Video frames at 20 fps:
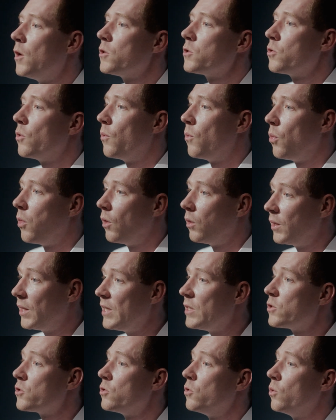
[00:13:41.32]
So the
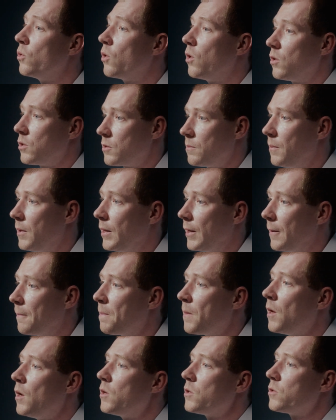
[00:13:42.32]
leads do cost money.
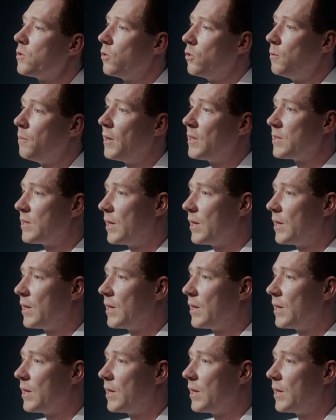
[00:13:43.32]
So you might